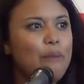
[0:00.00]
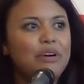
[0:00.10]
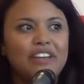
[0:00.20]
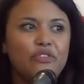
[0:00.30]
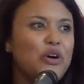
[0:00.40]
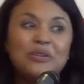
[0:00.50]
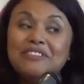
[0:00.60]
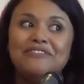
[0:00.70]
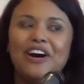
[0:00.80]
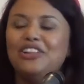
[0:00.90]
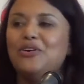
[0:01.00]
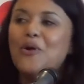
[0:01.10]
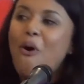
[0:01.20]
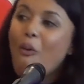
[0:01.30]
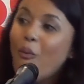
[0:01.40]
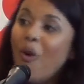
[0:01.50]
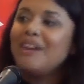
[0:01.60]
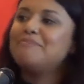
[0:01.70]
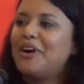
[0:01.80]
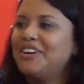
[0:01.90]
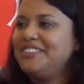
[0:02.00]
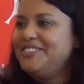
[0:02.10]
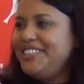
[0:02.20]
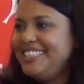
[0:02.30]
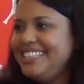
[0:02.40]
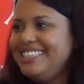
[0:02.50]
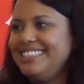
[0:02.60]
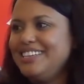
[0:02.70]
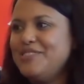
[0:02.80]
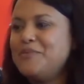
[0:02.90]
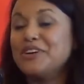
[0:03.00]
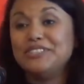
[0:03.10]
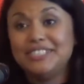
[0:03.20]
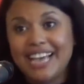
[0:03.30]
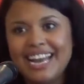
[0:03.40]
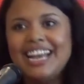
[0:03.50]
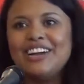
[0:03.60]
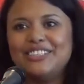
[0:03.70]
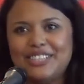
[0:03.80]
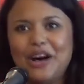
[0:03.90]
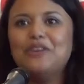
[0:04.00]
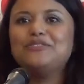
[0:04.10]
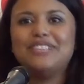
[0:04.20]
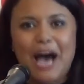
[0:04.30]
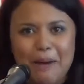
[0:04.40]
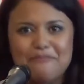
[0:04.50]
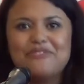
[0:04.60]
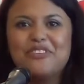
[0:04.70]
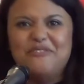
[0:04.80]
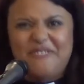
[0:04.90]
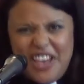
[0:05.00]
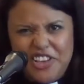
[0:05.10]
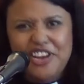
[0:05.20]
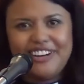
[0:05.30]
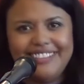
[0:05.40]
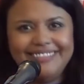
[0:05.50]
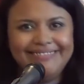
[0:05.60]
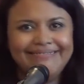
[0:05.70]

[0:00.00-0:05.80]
But if we only follow one part of Jesus, we're setting ourselves up for failure.